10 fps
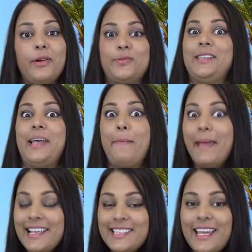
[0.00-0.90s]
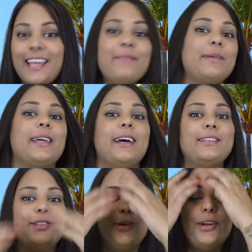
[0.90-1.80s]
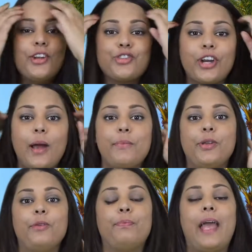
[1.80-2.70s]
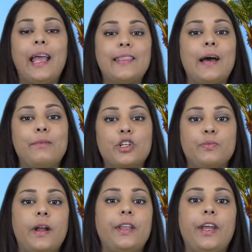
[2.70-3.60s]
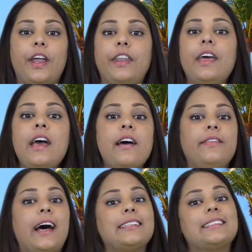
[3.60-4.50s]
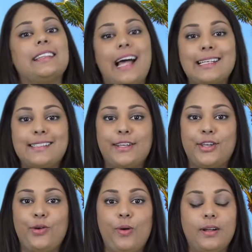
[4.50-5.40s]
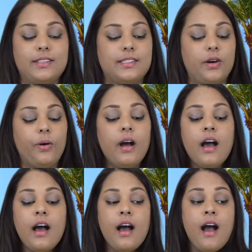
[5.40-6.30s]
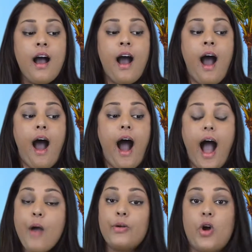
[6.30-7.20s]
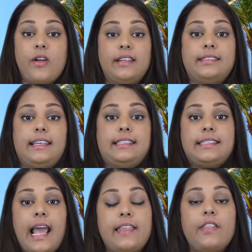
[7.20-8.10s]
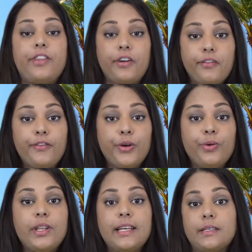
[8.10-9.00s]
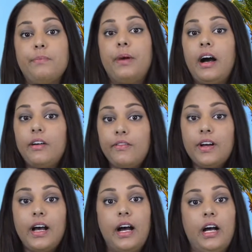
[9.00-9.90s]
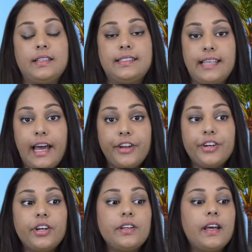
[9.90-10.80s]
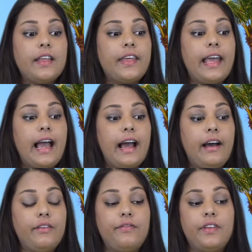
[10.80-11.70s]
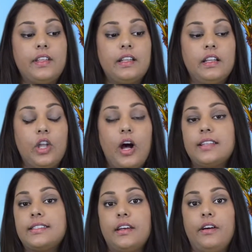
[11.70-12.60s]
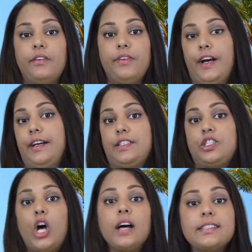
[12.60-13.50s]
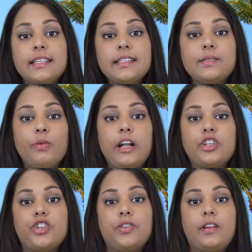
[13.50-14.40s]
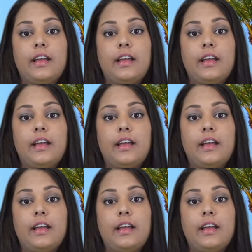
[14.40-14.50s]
which was amazing because you're on a trip, you pay that much money, and that's the last thing you want. So I would honestly say that their food is above standard. They have lots of sauces, which